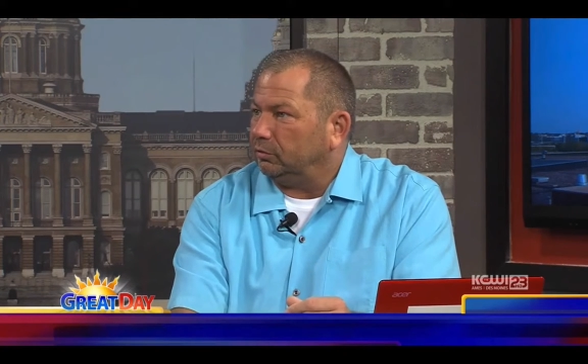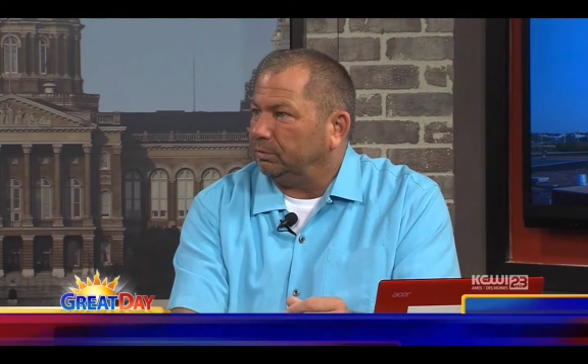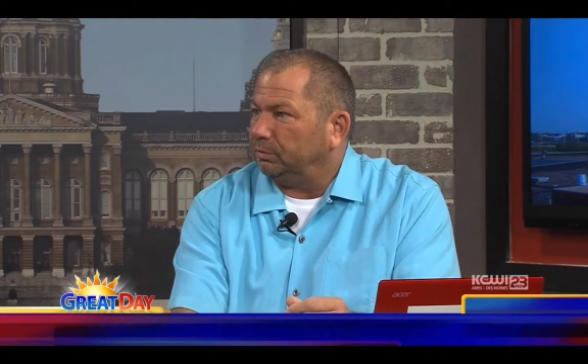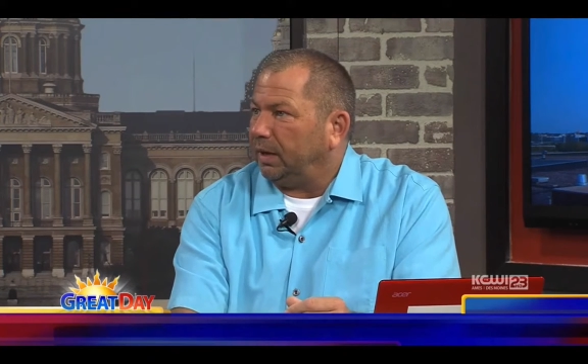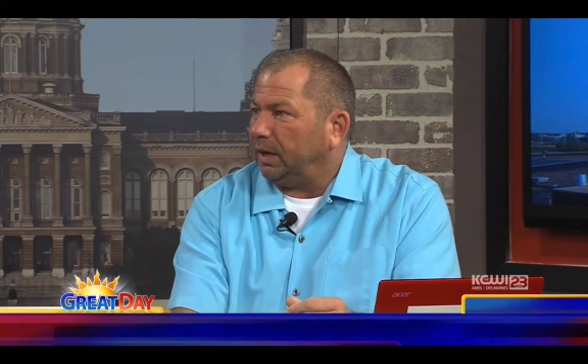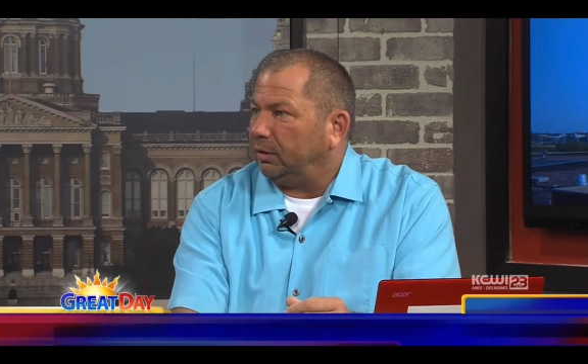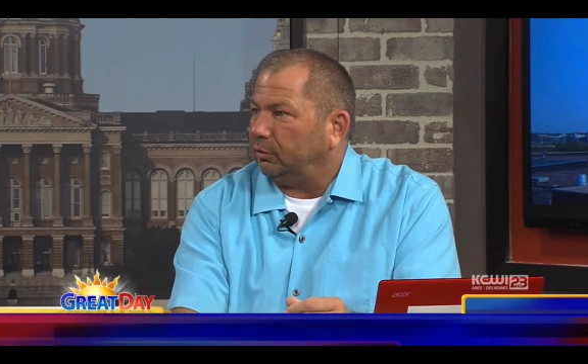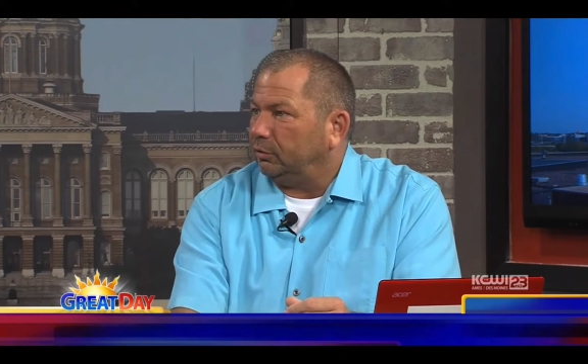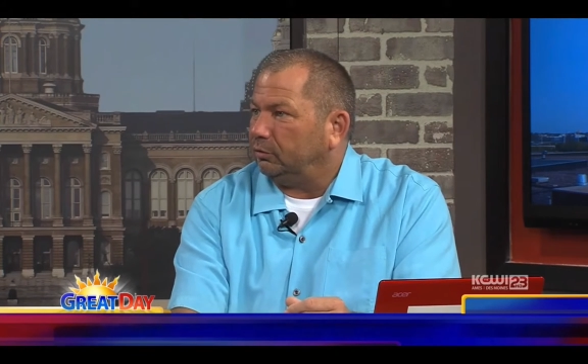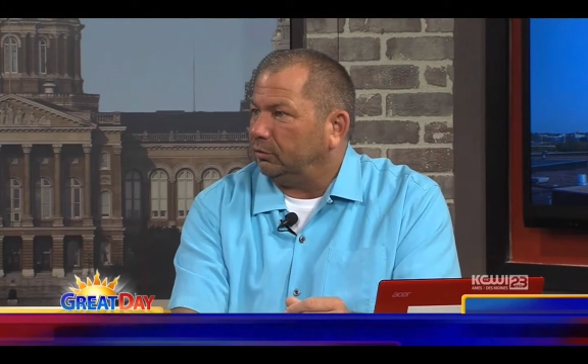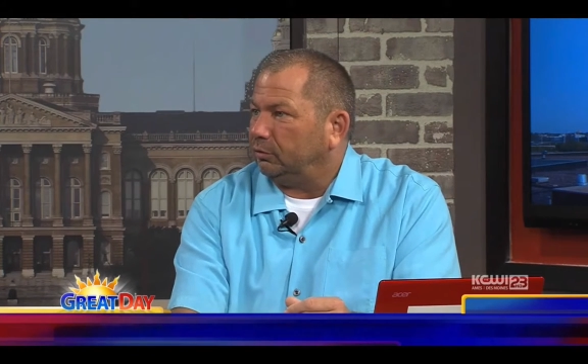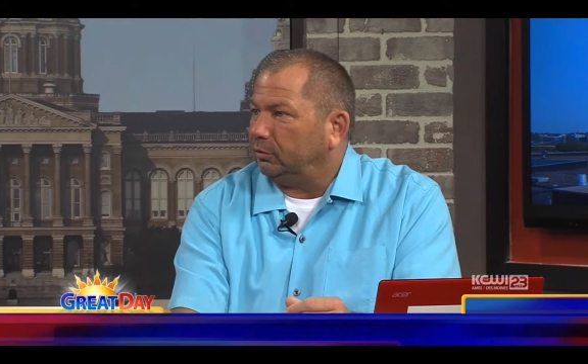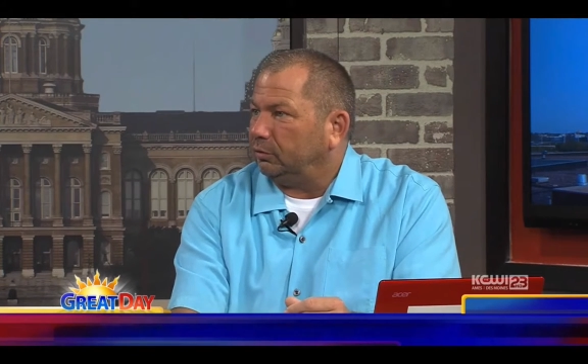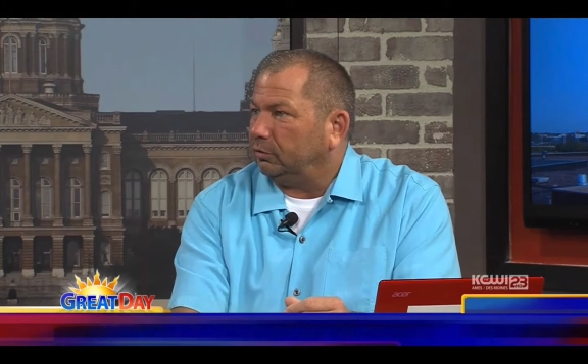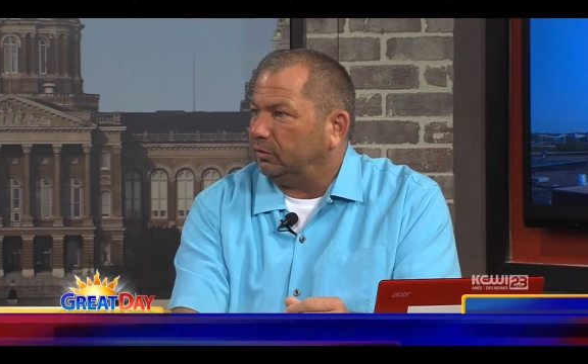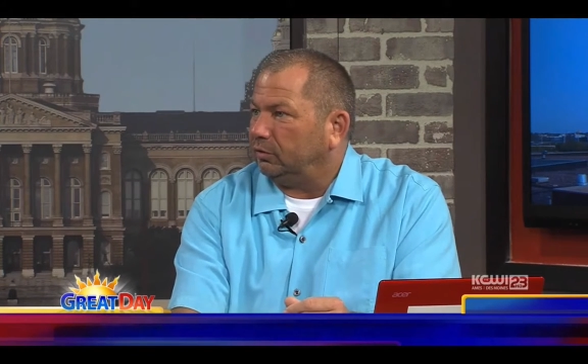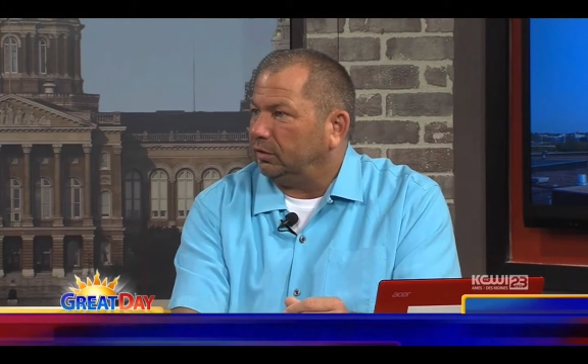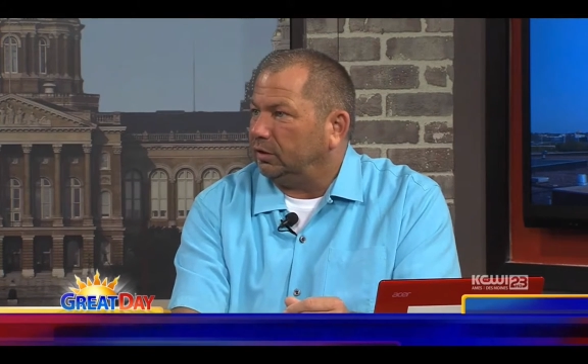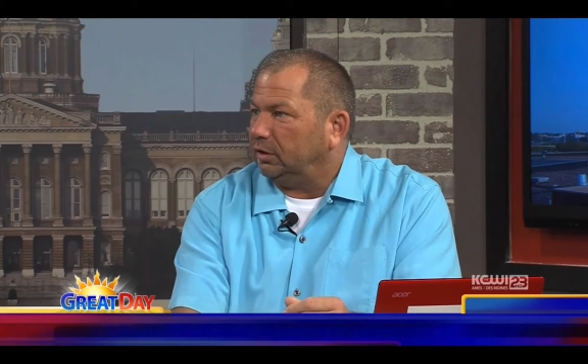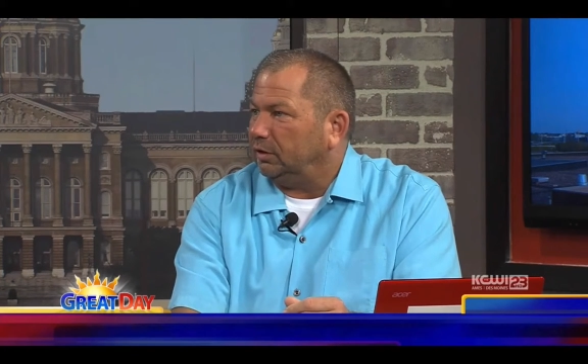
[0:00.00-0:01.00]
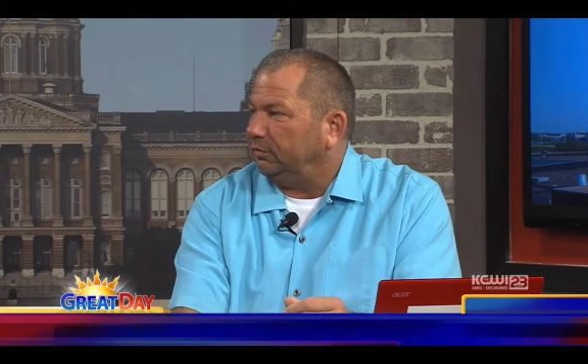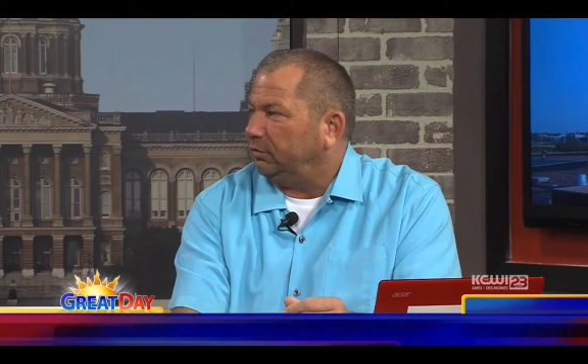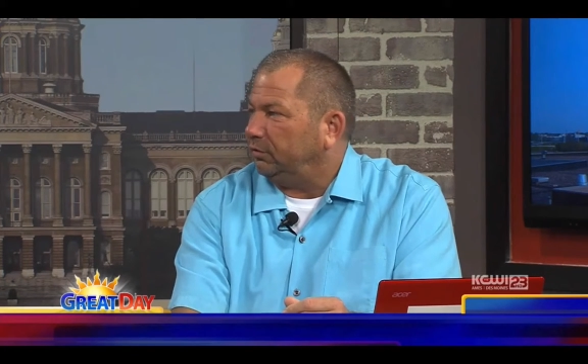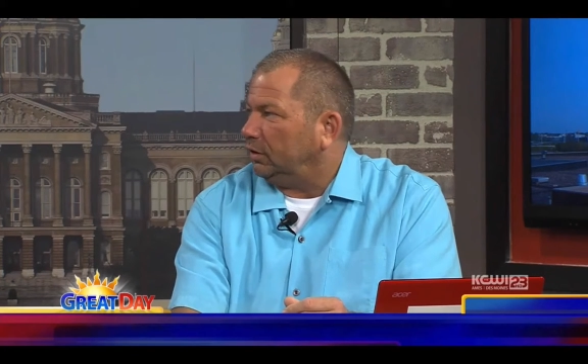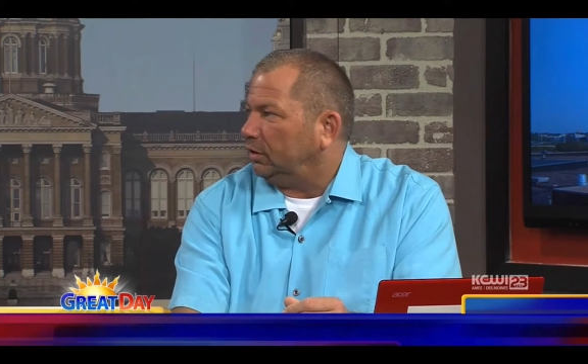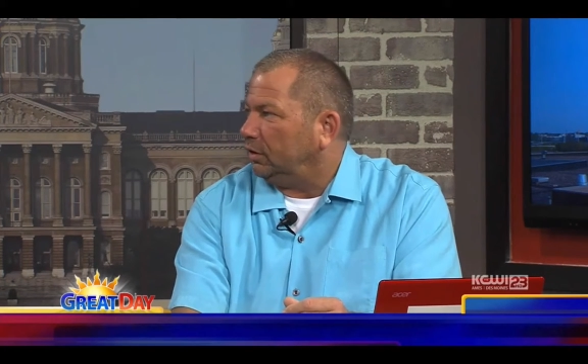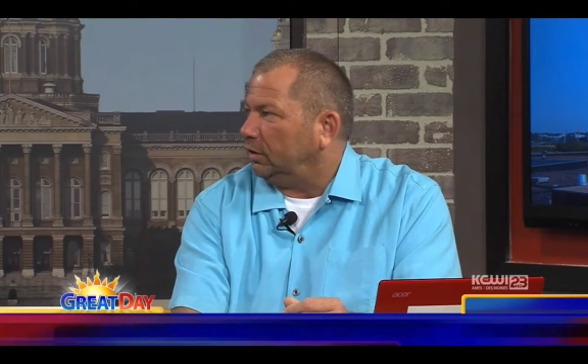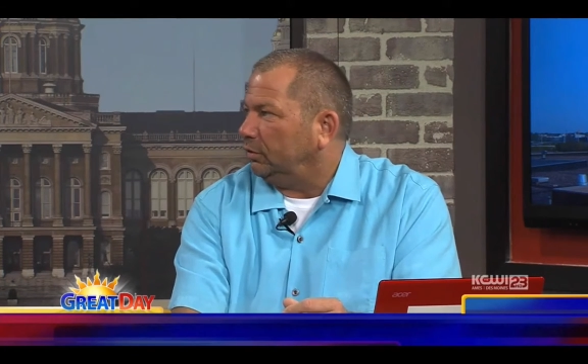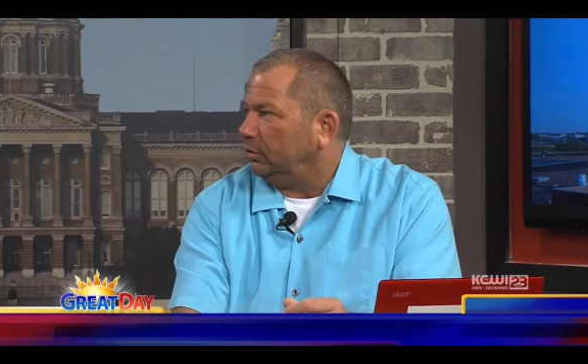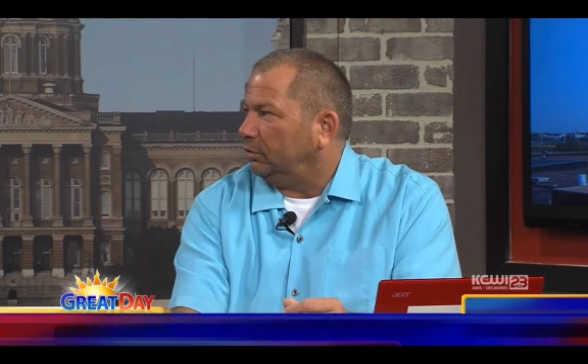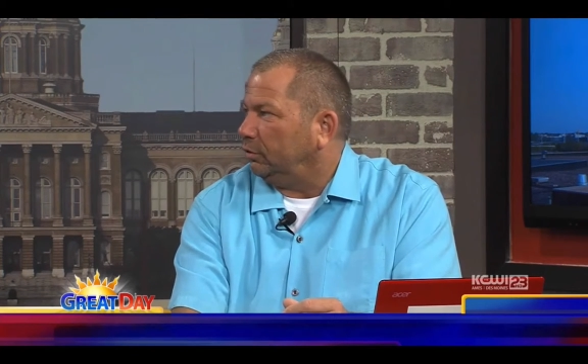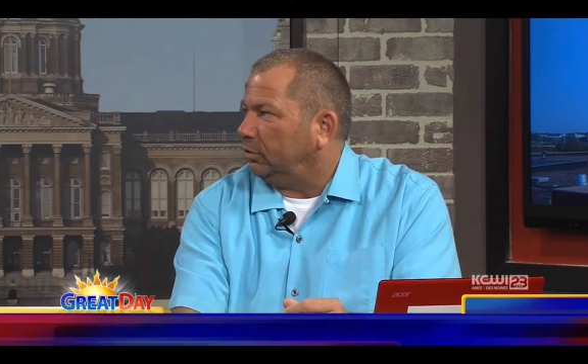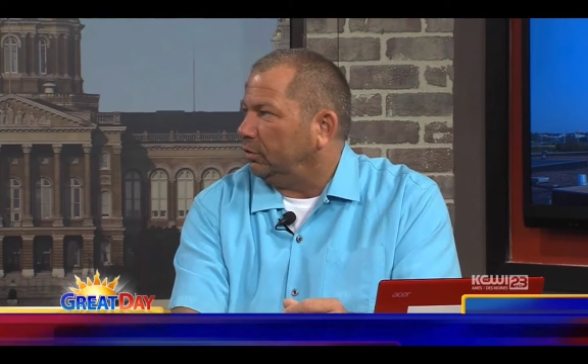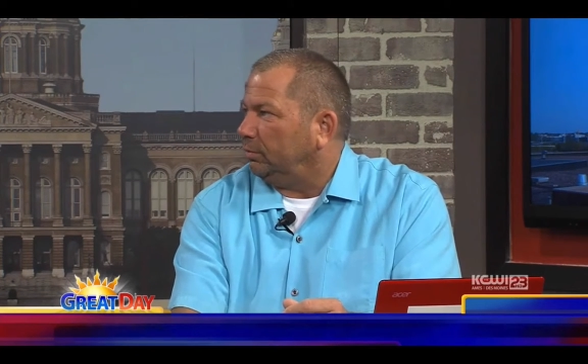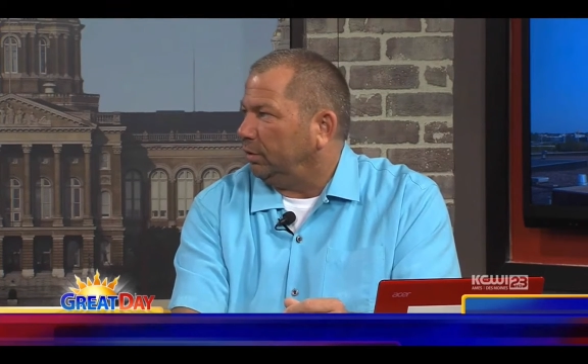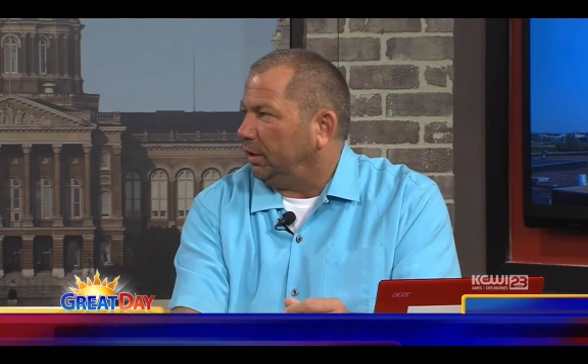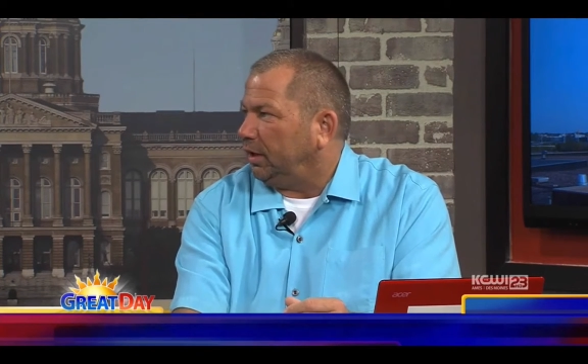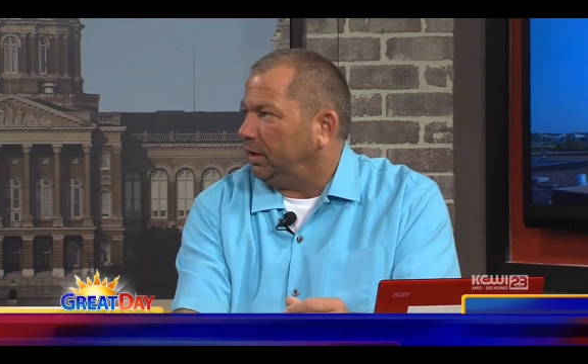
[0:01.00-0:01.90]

spouse or significant other and